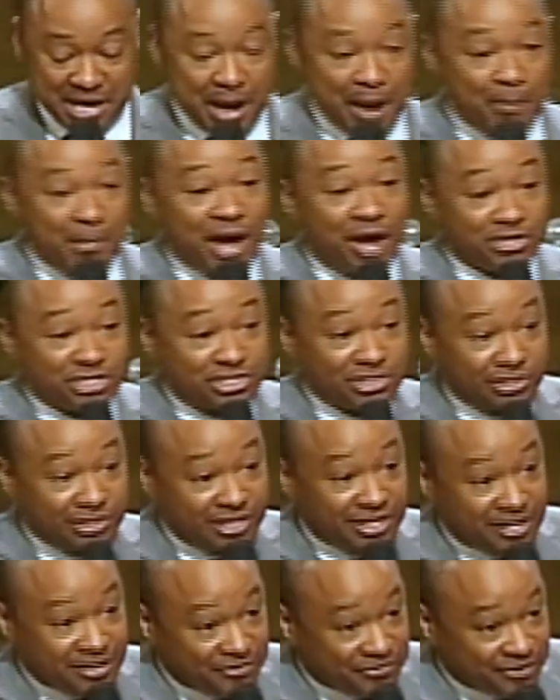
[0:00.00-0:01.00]
about your
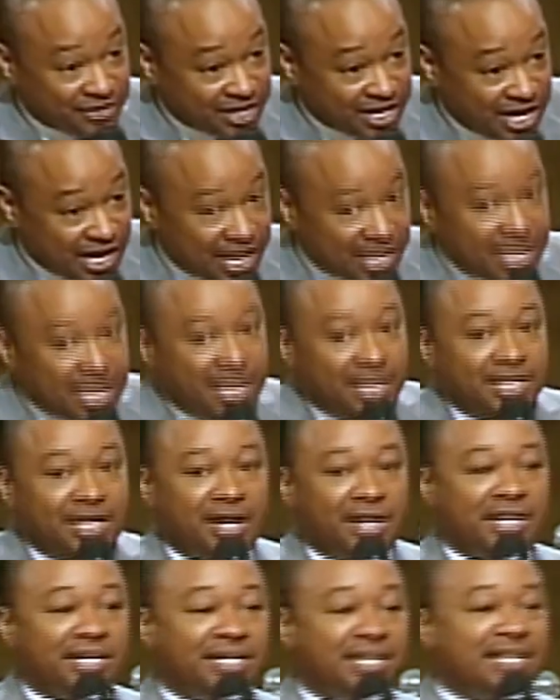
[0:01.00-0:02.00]
love for God.
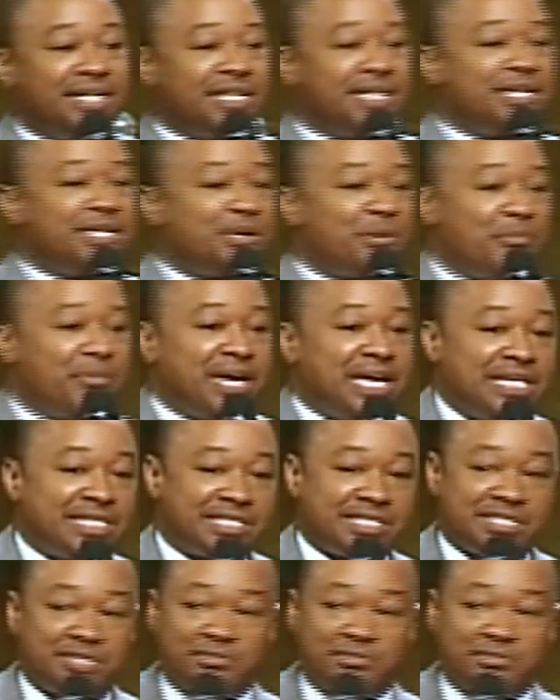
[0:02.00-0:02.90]
Now, it amazes